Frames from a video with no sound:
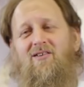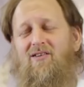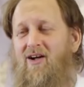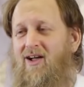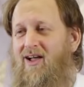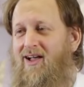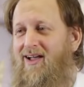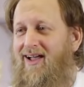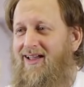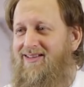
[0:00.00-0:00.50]
know?
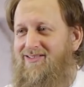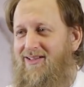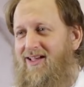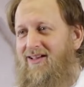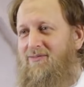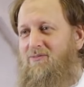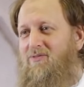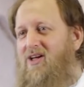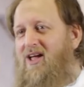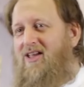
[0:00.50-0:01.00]

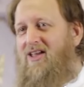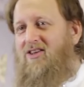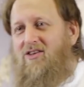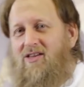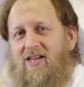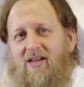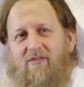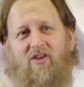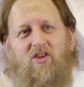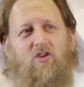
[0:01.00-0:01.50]
And,
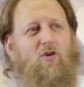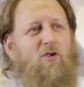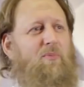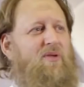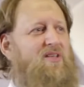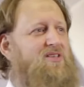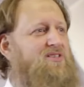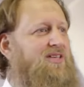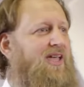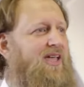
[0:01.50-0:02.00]
even you'll
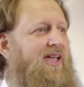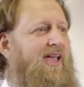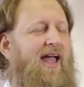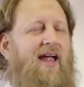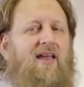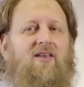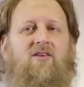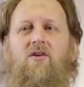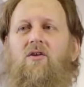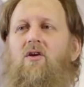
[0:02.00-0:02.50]
be sick.
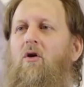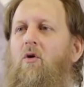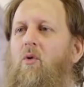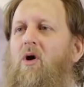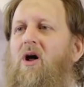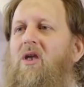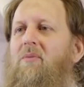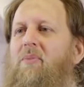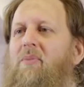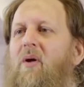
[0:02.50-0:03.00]
And you know
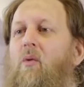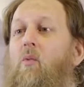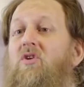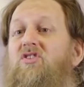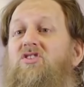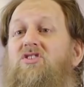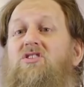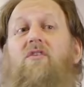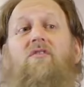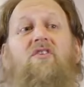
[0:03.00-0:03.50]
what? But
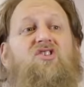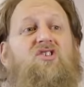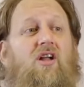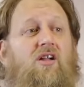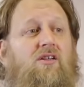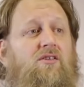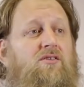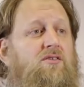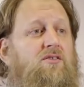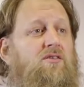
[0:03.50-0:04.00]
what's the
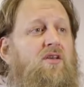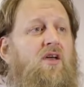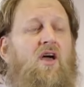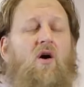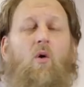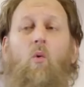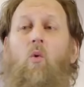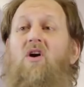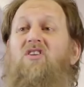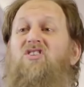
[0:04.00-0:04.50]
result?
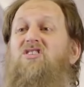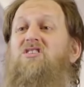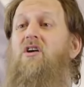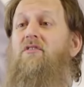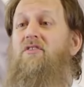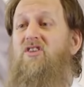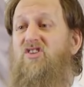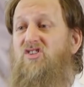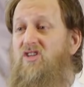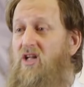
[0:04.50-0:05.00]
What's
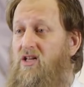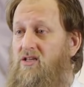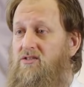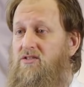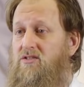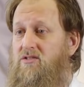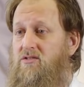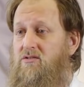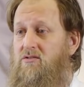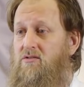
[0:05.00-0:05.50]
the
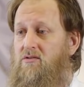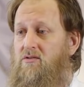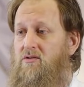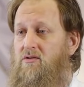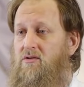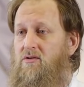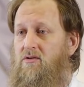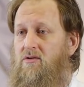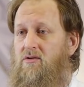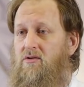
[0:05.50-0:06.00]
result?
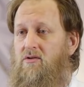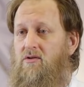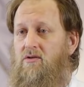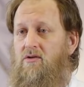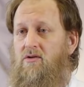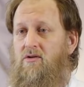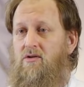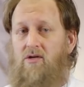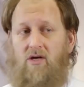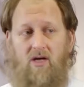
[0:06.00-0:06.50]

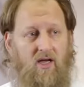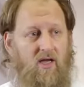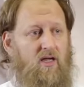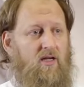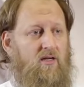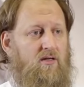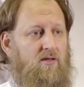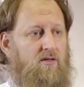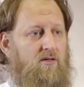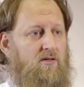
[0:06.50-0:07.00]

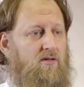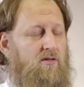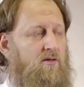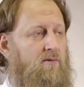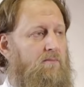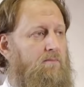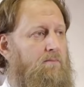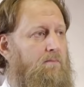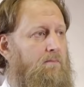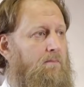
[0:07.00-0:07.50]
Huh?
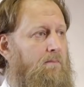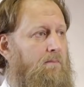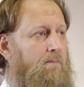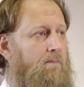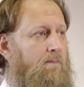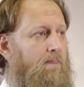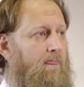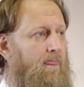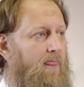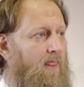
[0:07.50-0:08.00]

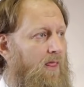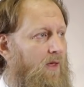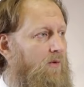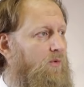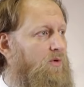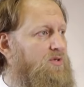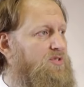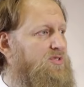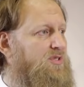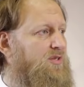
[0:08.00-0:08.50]

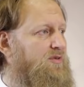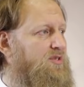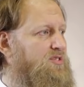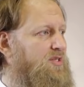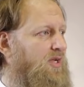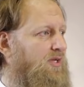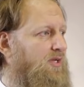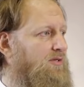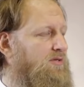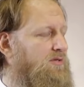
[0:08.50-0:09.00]
What's the
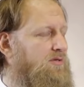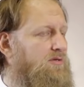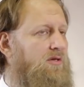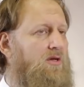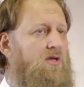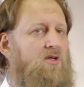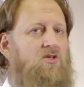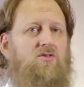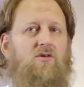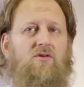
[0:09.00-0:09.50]
result?
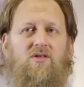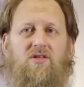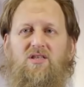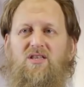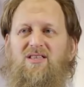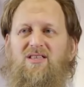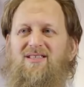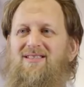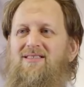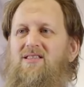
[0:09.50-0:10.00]
So
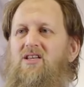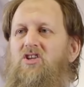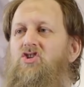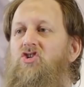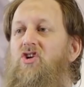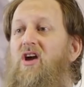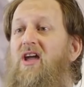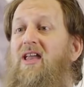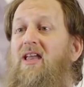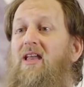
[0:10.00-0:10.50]
this is the
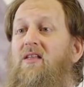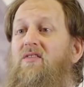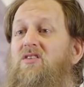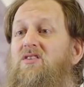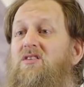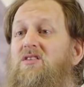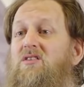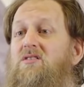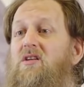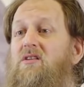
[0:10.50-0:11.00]
training.
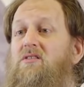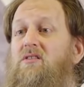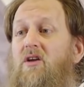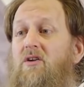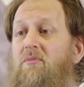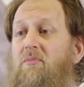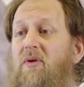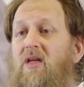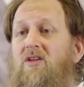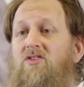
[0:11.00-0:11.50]
This is the
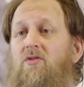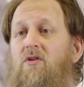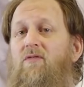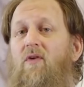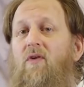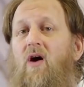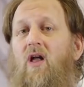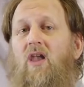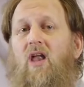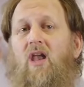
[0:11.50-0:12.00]
tarbiyah. So
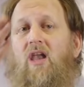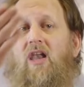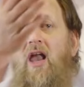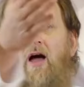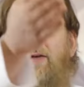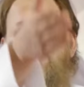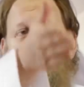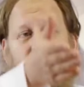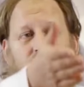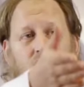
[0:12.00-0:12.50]
if Allah
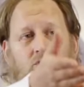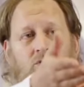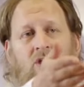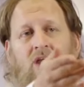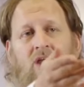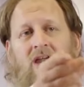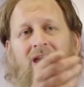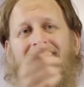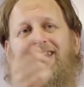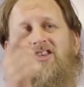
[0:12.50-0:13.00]
loves
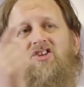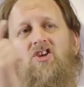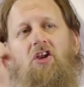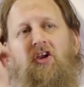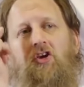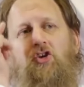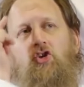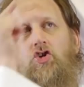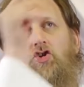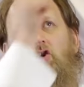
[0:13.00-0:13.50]
you, He's
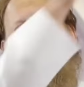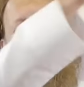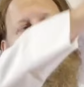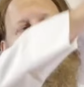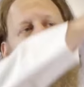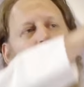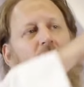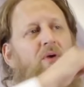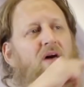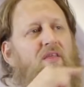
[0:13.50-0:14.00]
going to
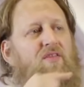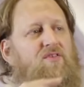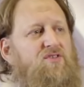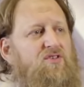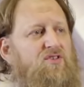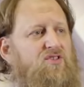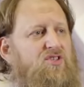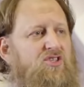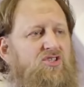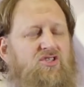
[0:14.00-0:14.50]
train you, brothers
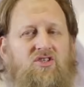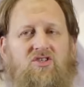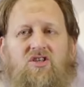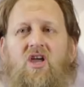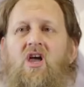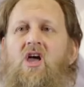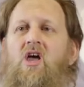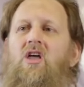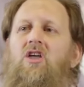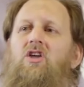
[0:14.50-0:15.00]
and sisters.
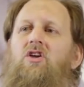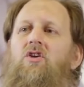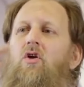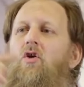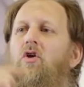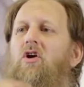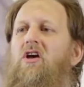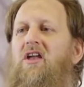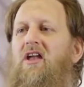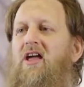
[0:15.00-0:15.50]
You know,
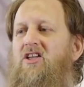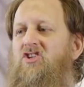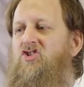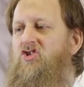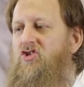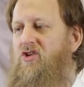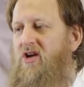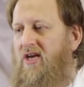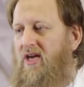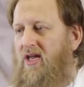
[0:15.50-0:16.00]
look at it as
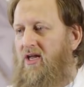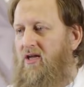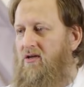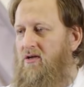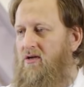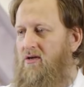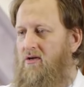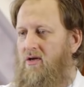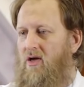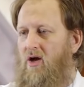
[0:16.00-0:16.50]
training.
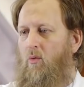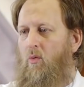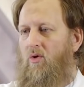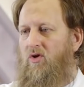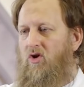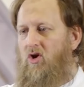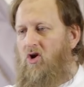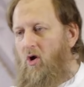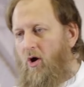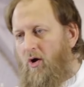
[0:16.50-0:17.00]

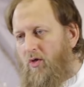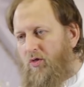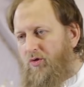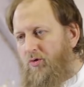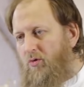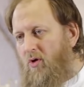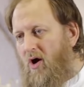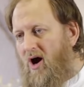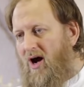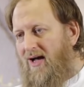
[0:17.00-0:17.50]
When you're going
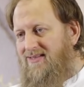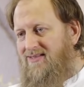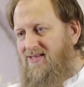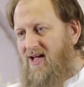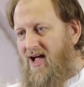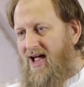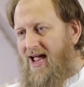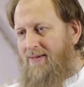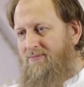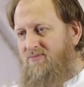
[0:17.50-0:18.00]
through hard
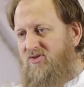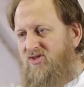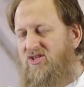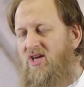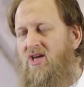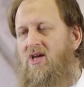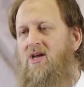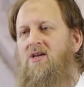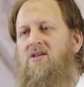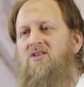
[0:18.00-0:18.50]
times,
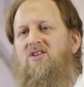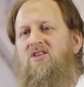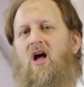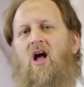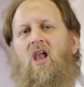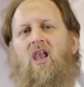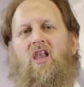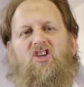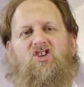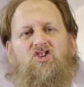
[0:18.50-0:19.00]
say,
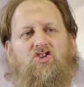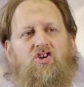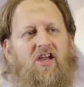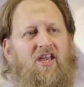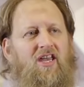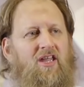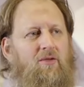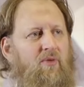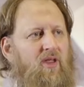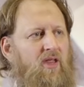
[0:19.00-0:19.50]
Allah's
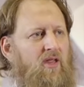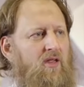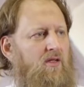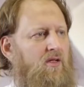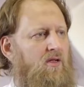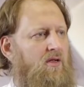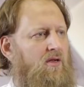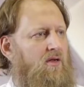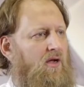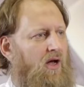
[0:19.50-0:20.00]
training me.
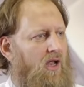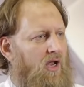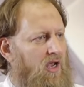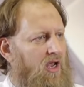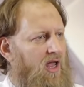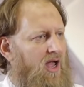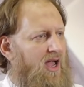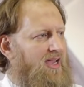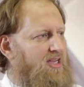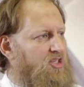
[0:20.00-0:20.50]

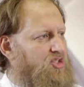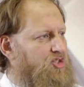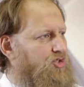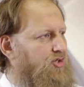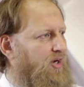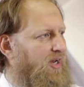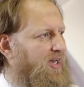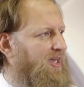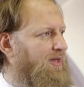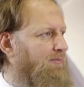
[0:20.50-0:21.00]
Allah is
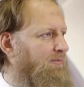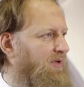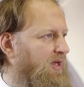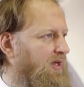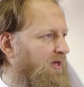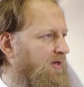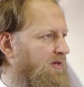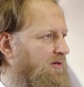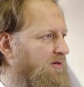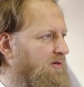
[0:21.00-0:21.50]
training
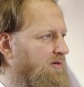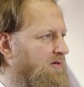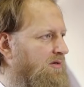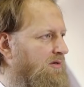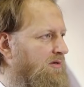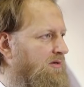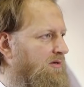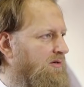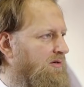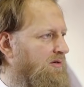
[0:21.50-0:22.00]
me.
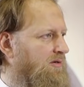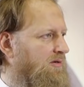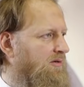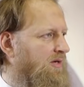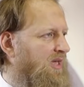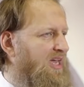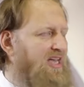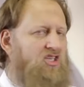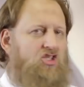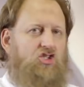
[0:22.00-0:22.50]

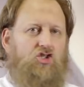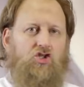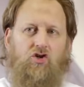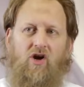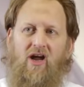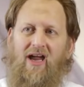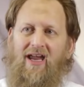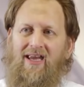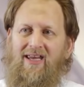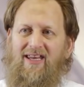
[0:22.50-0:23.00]
He's
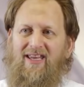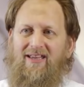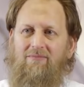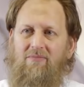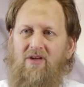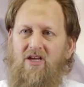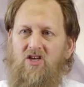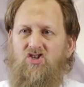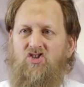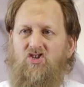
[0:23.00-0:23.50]
training
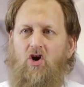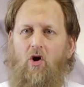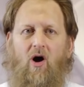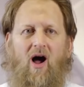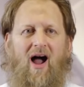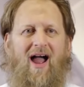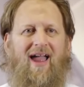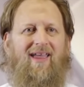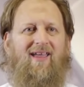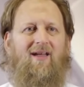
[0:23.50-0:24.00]
me
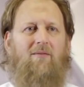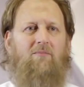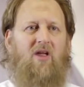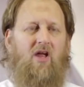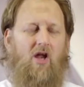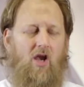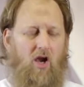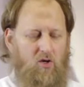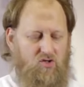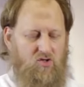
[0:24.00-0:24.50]
so I can be
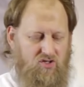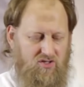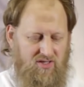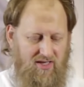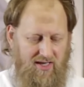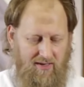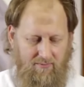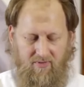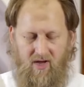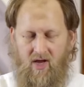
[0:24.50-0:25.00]
closer to
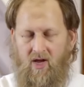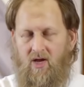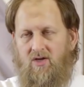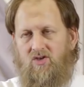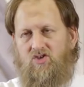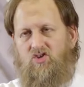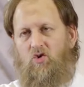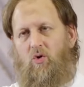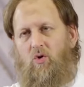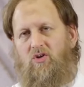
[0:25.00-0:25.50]
Him.
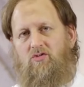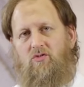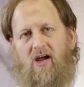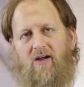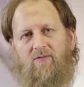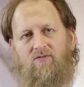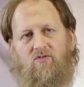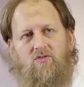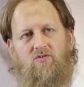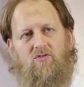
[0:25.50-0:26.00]
So what do you
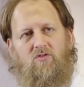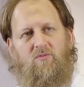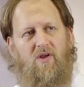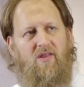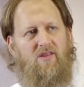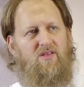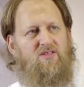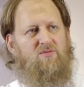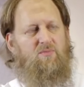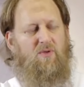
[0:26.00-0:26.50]
have to do,
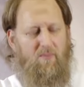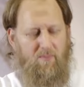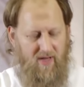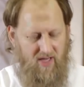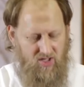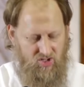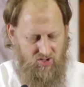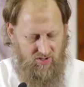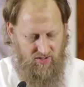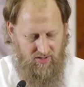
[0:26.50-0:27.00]
brothers? Be
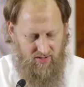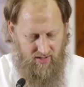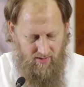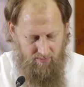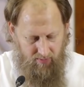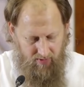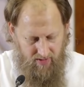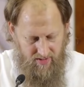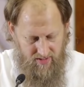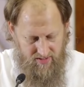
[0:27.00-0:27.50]
patient.
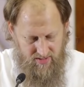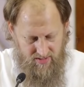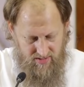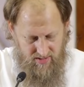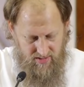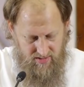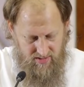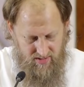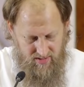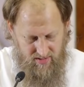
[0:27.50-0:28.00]
And brothers and
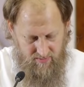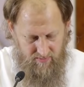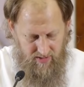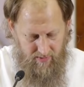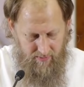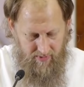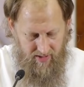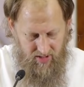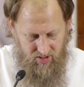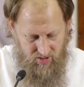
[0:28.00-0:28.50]
sisters,
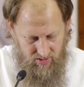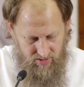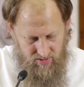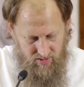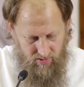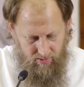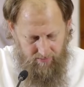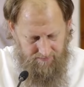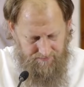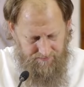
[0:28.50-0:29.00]
be patient.
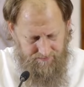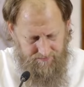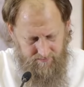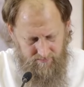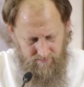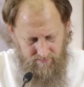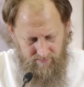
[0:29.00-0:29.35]
So